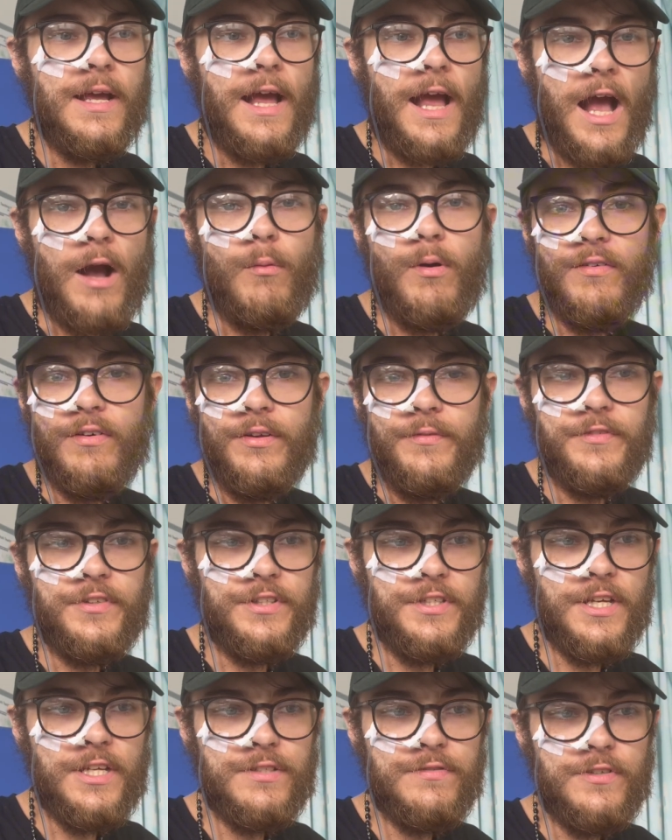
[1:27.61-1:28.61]
However,
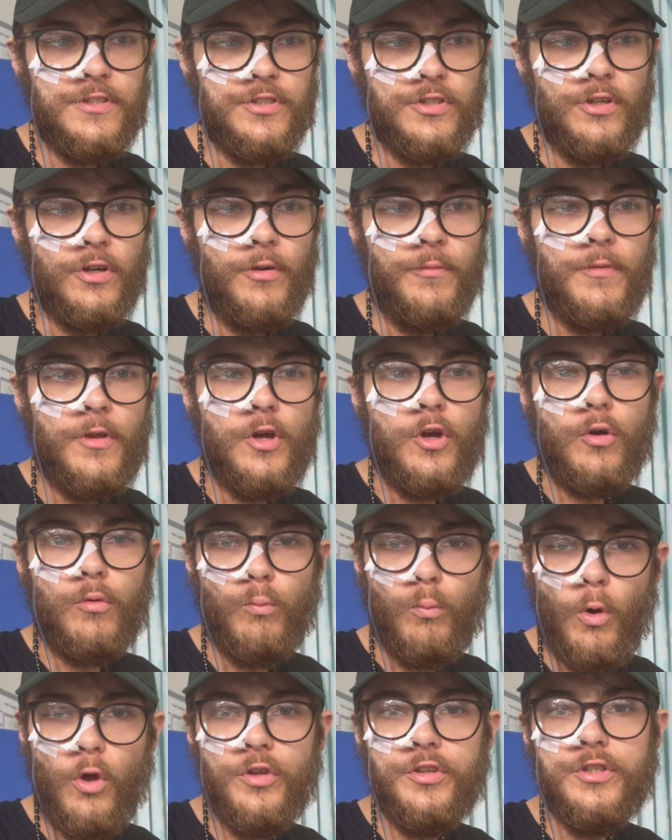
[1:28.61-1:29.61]
today's video,
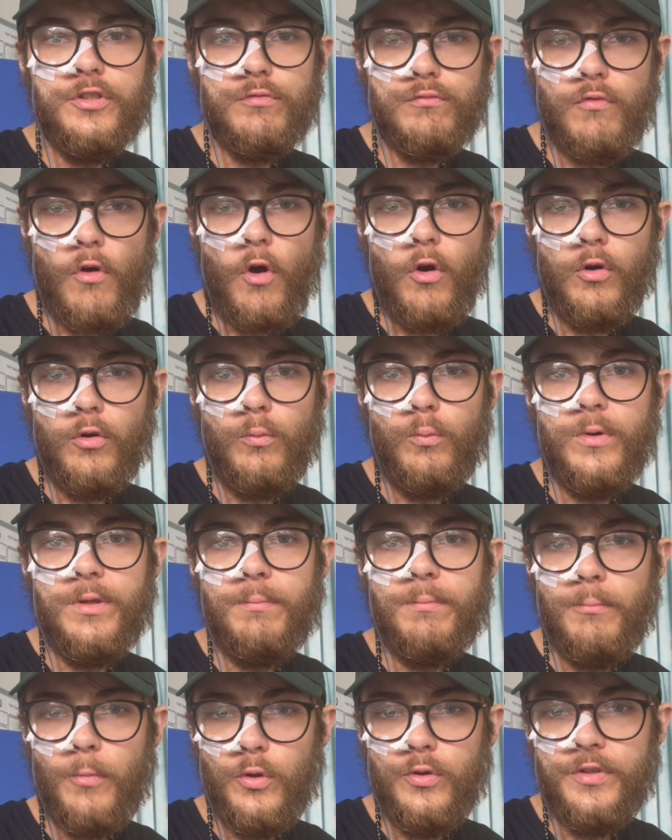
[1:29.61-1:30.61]
what is wrong
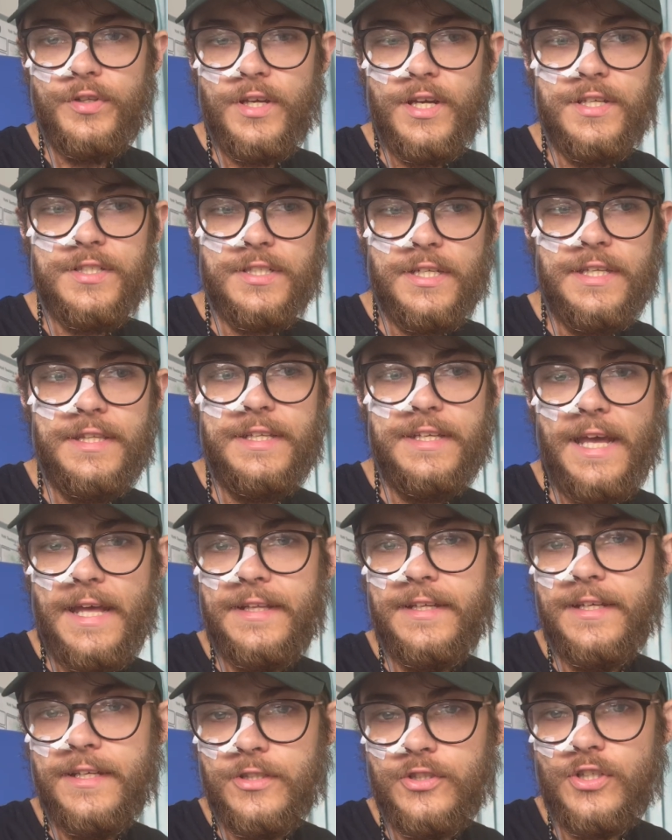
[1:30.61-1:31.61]
with Mondays in the
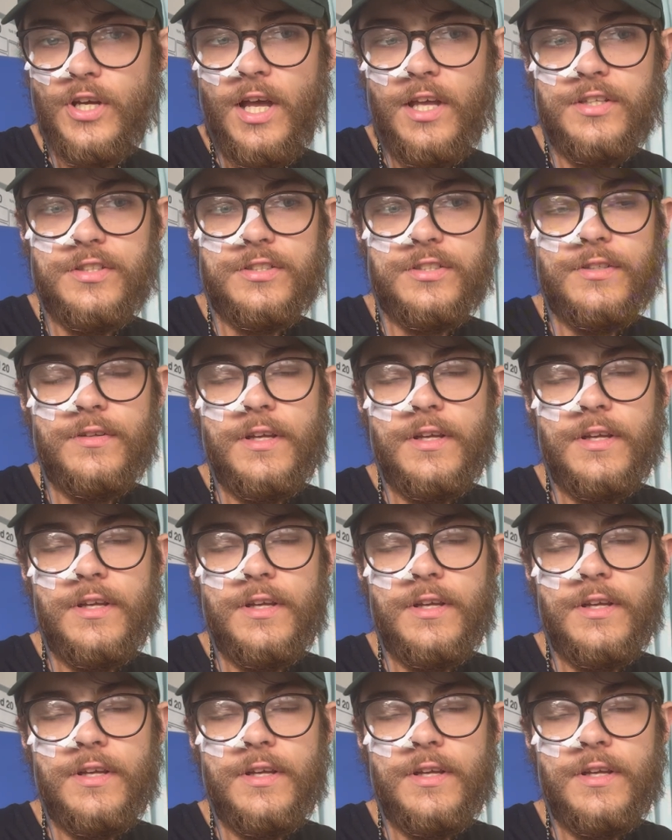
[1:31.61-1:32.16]
NHS?